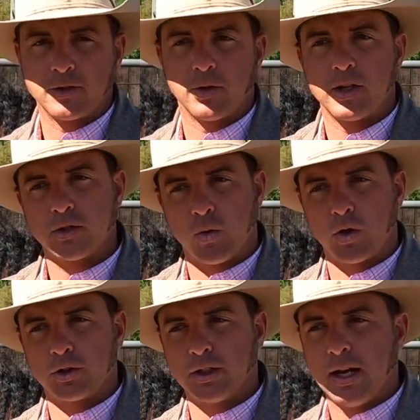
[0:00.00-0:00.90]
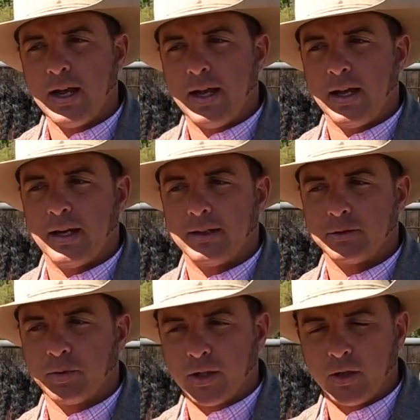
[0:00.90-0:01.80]
So this horse is
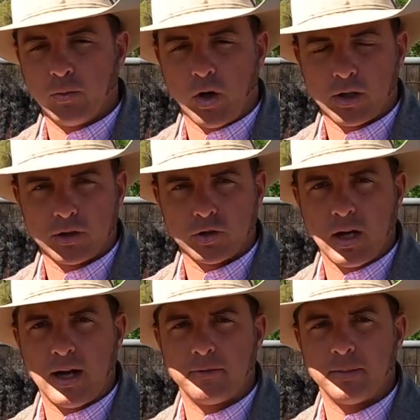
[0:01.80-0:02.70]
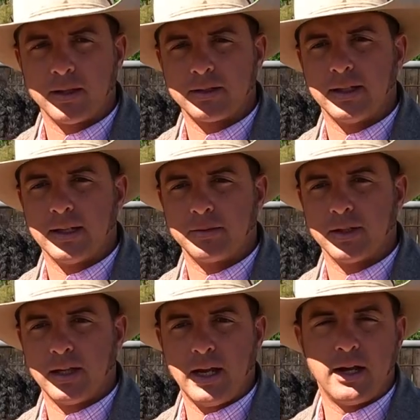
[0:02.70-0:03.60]
pretty good walk and trot, but to get up to
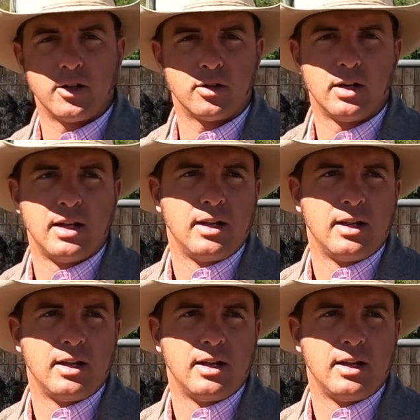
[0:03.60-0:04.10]
the canter,